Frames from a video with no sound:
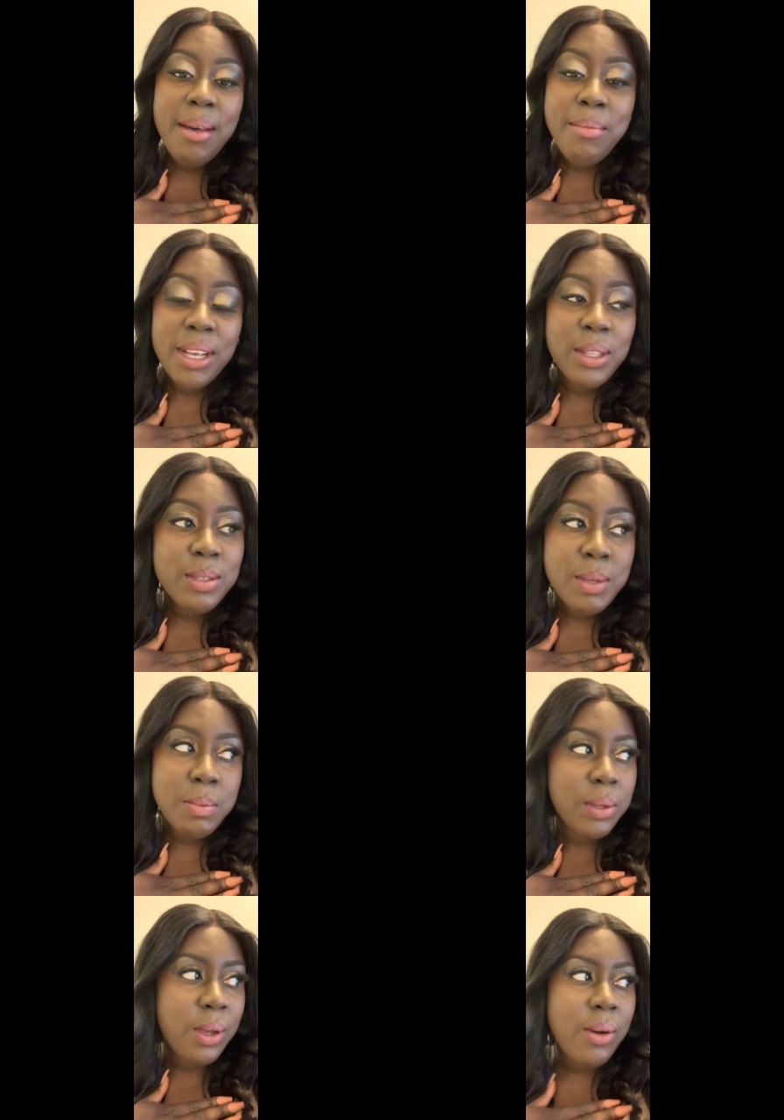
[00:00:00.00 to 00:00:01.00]
My close
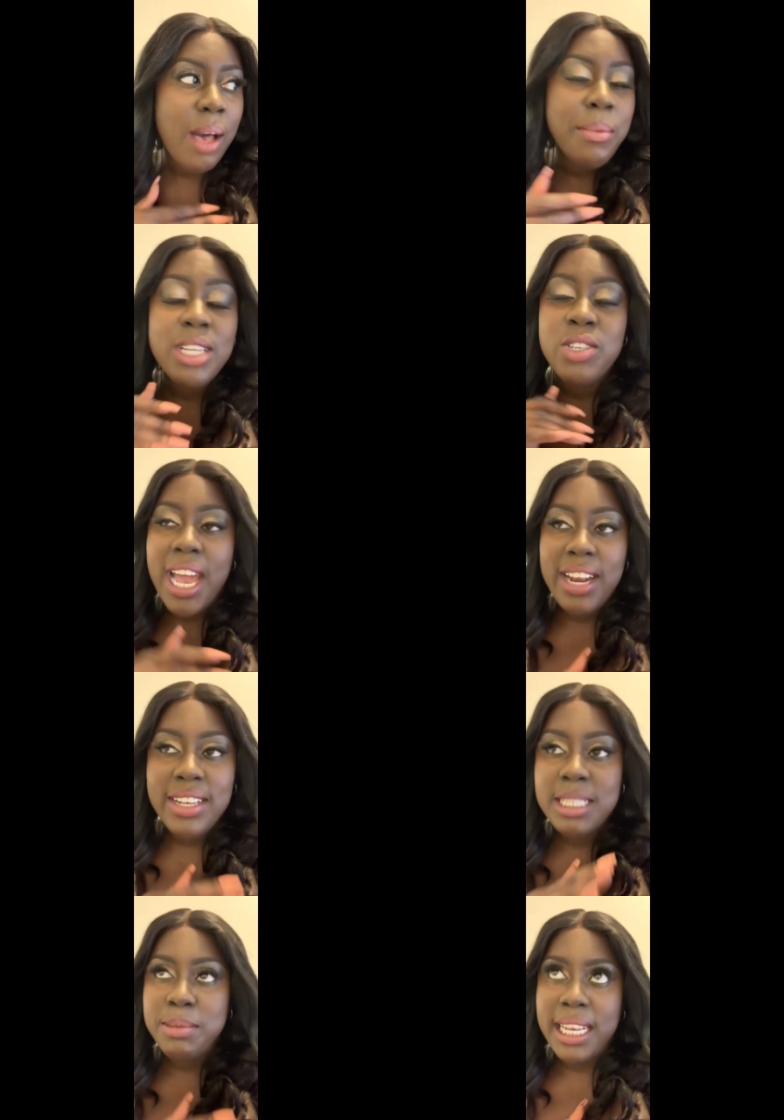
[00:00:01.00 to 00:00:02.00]
people know. I'm gonna try to
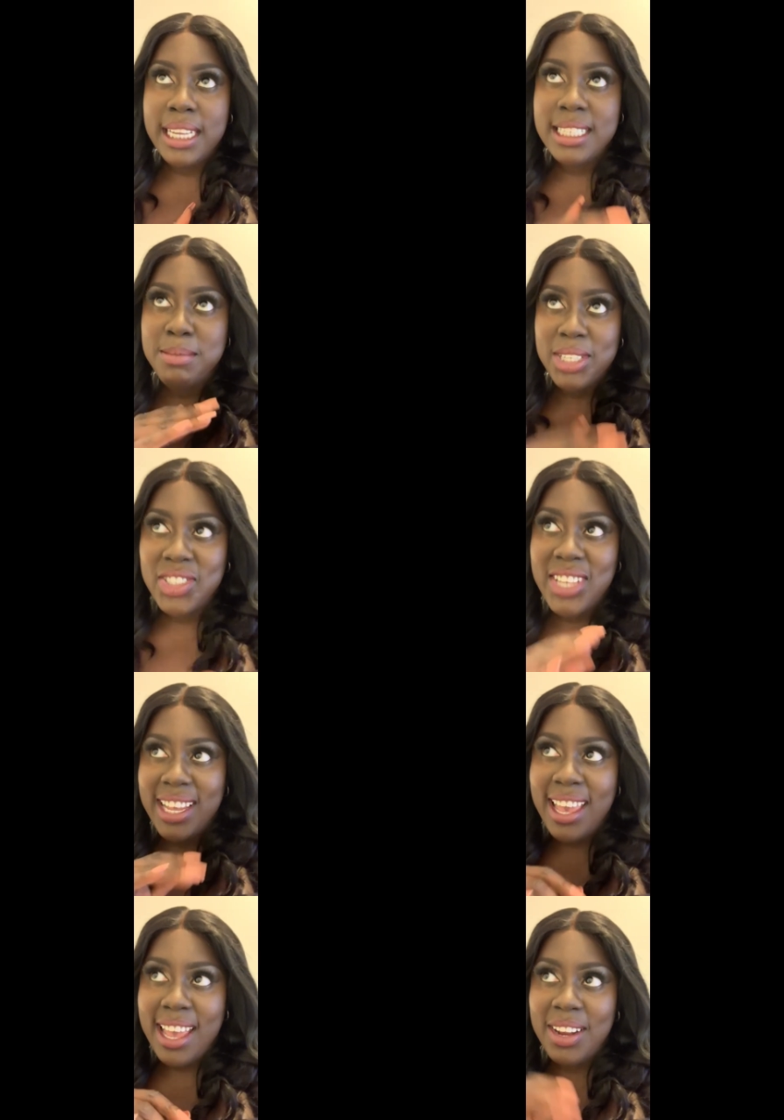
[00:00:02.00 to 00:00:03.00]
explain as much as I
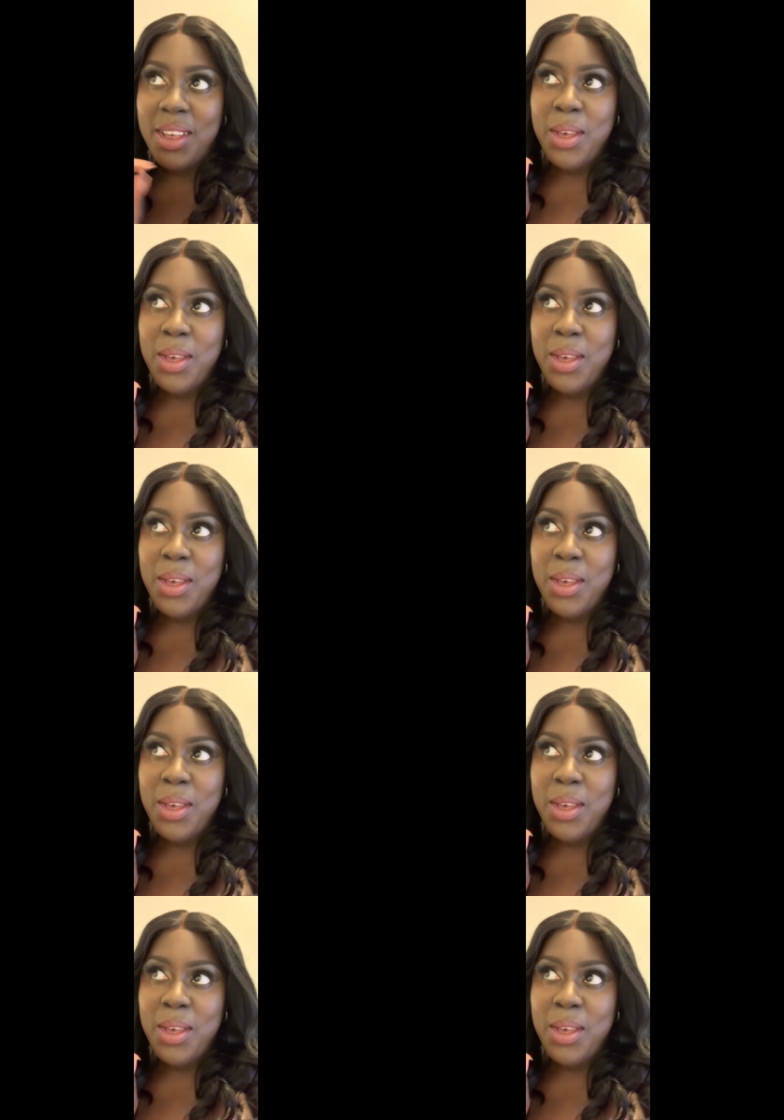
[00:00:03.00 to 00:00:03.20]
can